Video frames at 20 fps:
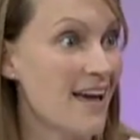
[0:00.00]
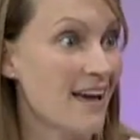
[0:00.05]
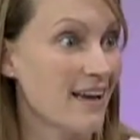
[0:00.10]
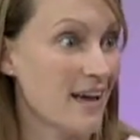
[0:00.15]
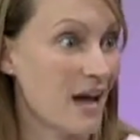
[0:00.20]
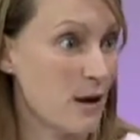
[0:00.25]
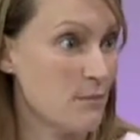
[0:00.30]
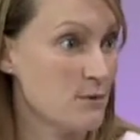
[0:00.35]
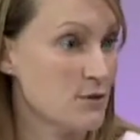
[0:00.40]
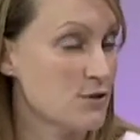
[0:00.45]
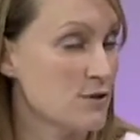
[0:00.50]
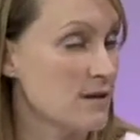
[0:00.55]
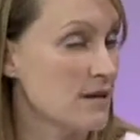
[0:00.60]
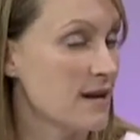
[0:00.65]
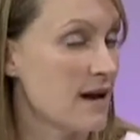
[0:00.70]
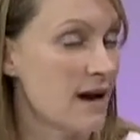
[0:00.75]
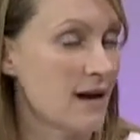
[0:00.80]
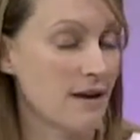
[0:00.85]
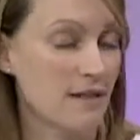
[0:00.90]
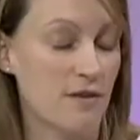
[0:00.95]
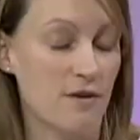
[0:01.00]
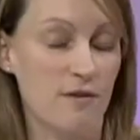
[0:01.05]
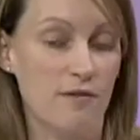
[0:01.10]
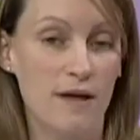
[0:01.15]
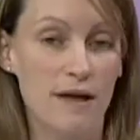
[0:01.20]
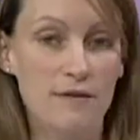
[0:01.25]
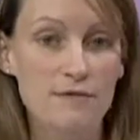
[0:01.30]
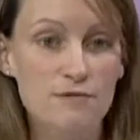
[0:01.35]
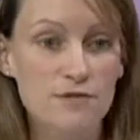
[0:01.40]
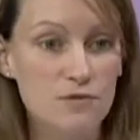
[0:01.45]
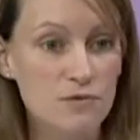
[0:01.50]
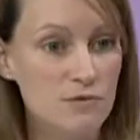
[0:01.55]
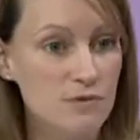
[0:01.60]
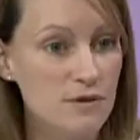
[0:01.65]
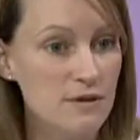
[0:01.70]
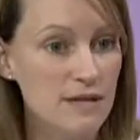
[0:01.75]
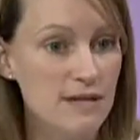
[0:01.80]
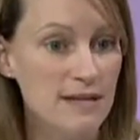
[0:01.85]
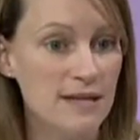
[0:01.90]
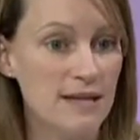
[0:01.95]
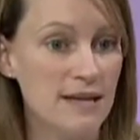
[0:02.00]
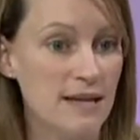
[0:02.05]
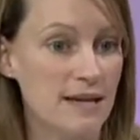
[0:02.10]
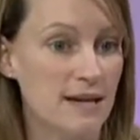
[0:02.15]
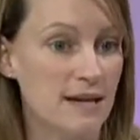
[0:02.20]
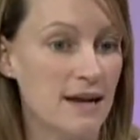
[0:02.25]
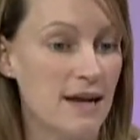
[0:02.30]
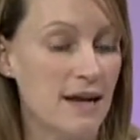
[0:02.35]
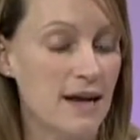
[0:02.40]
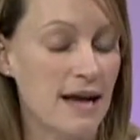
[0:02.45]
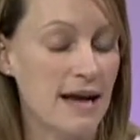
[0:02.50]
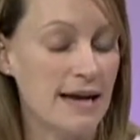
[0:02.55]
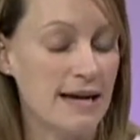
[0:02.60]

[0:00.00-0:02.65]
Yeah, capturing kind of their life story and